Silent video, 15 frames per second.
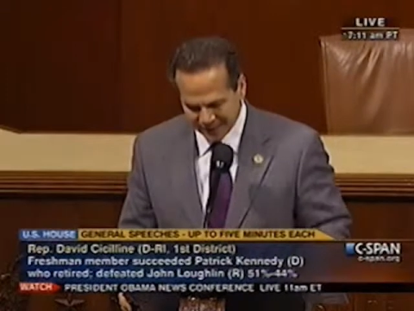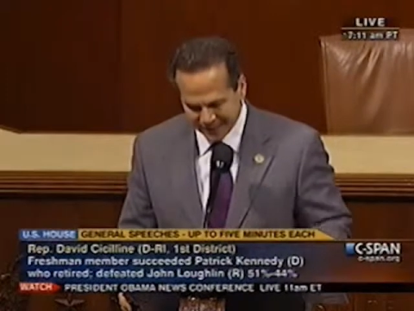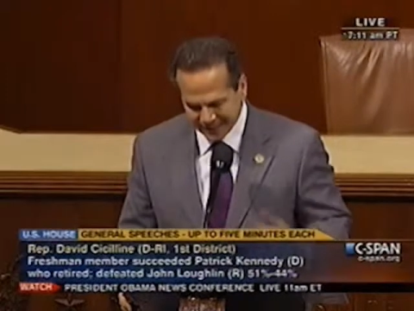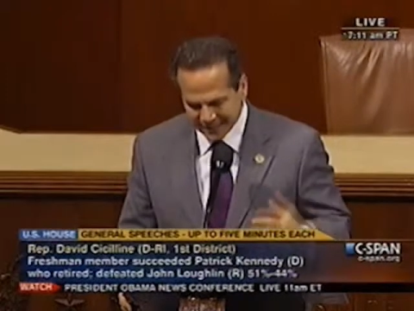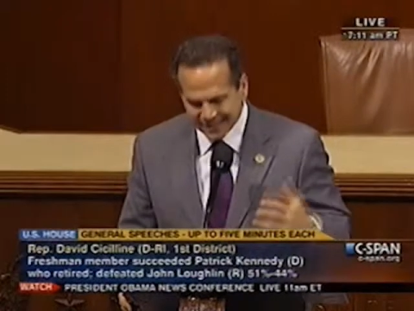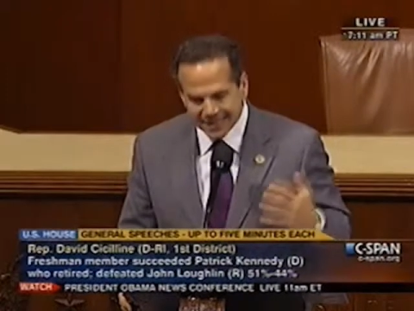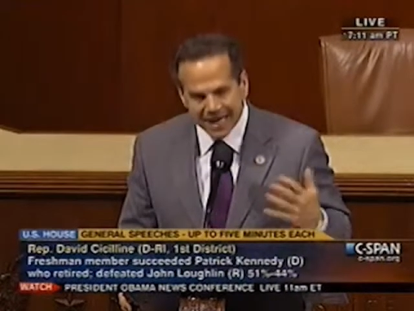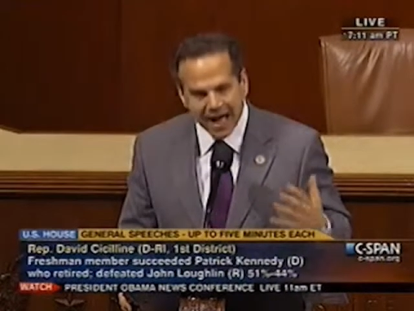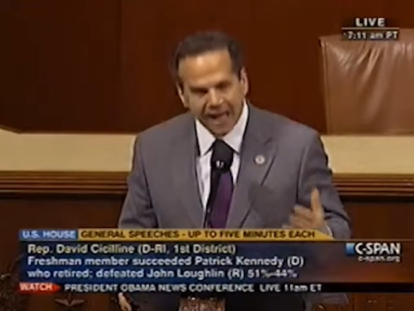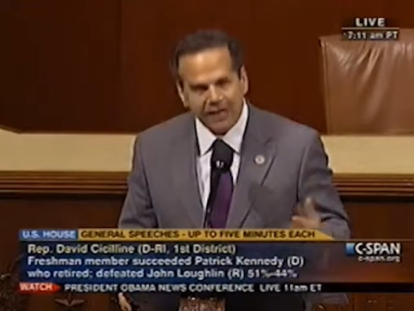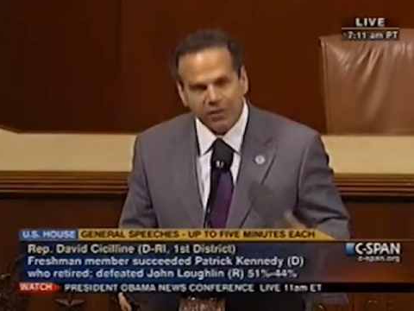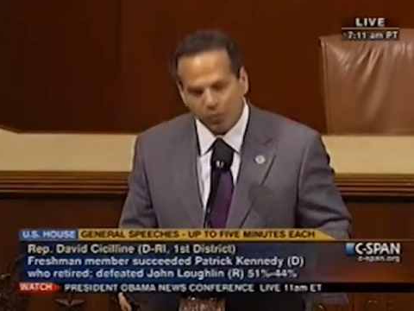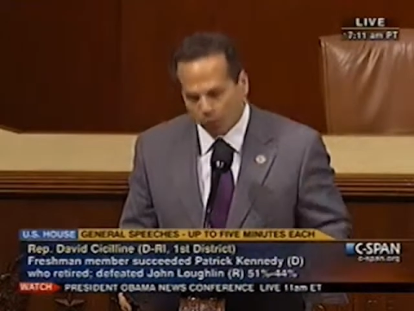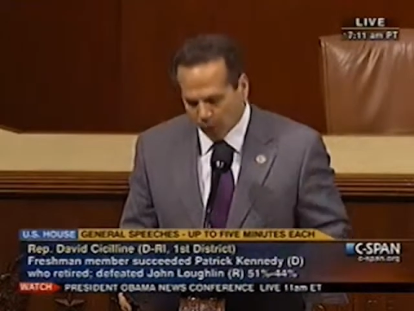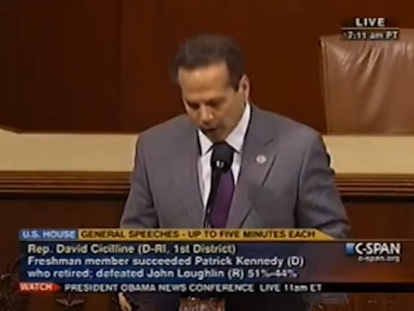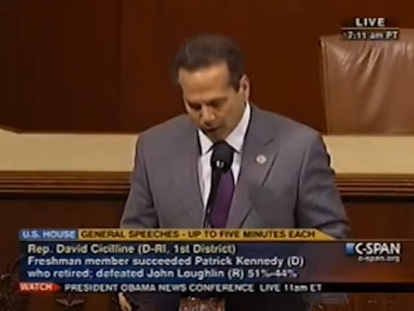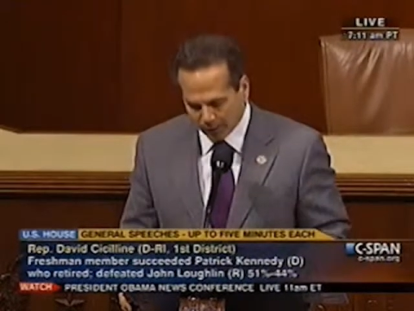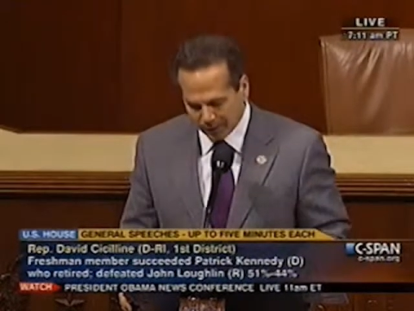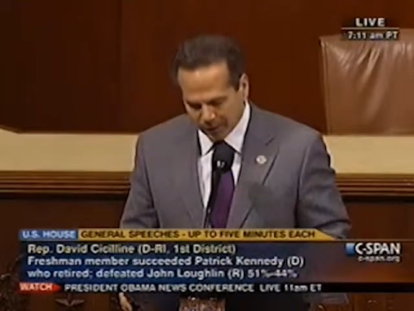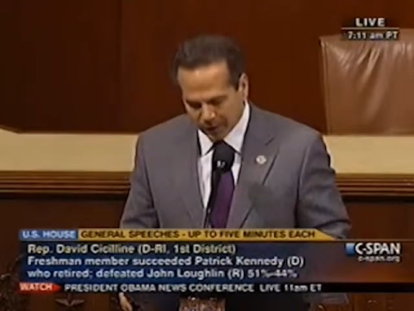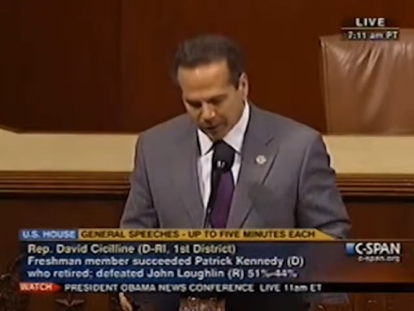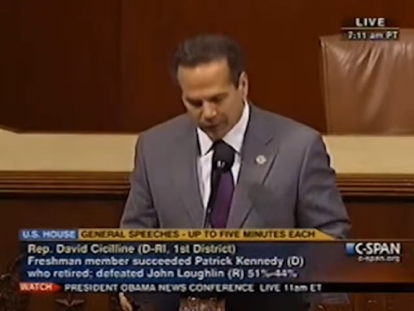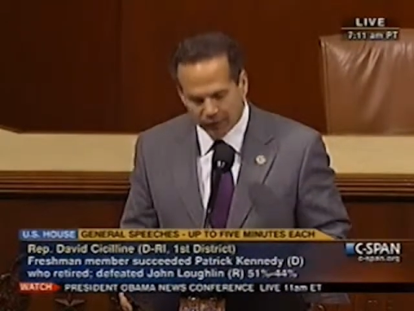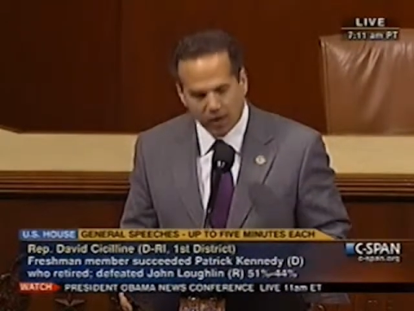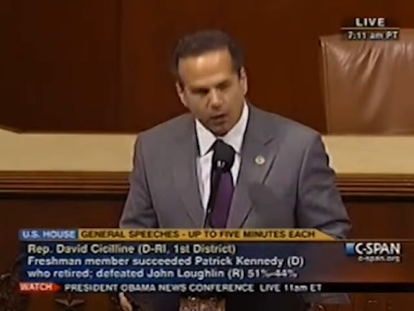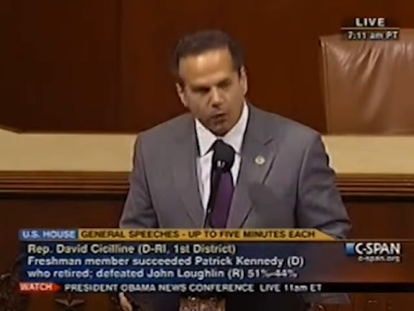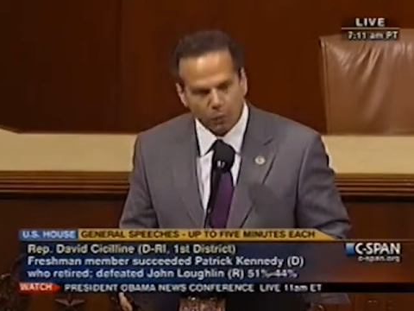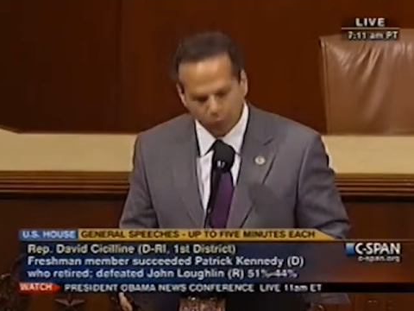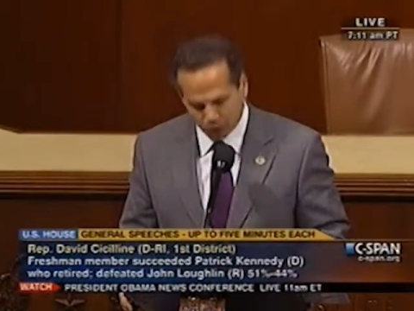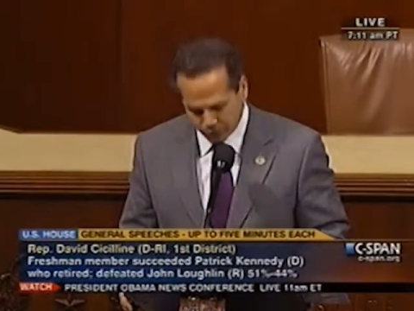It's not in the well-being of our
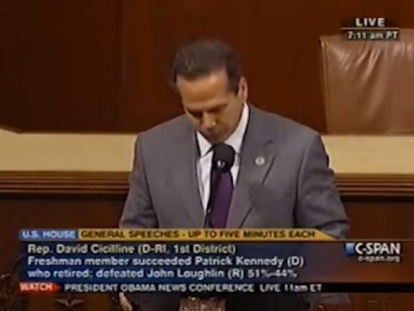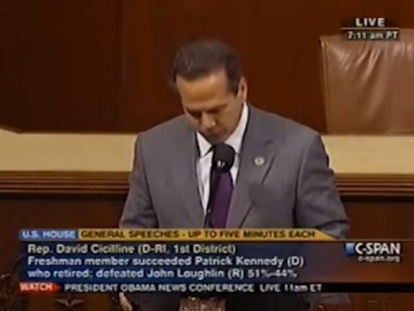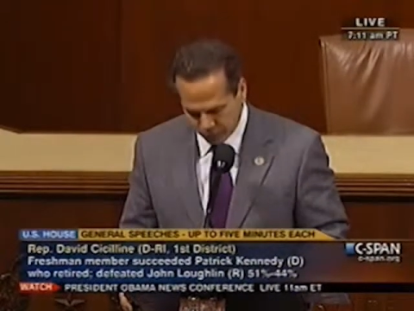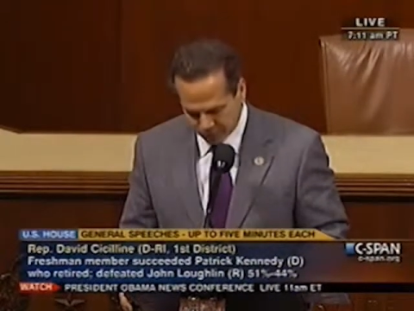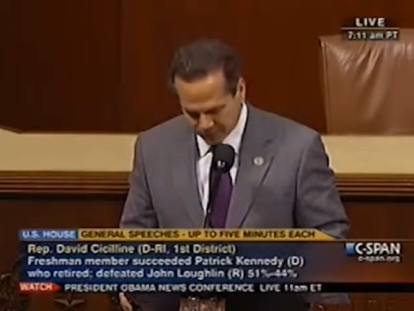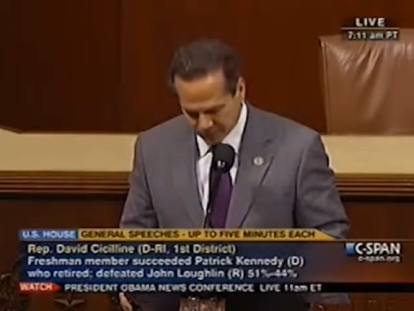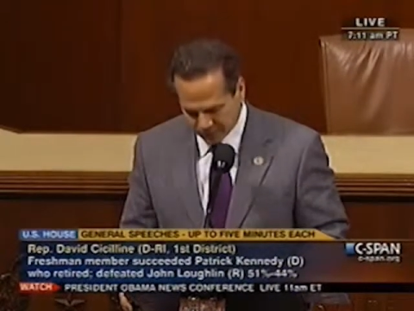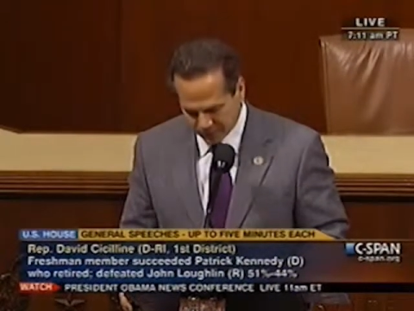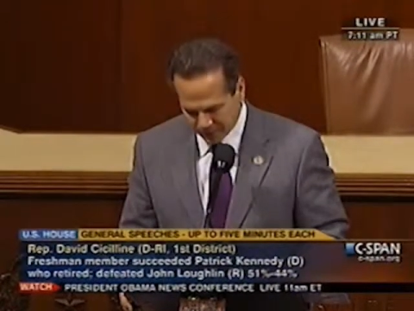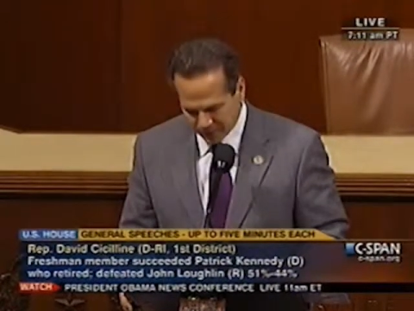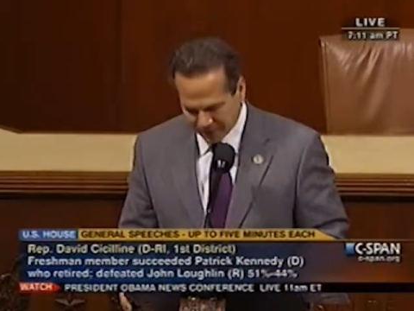workforce,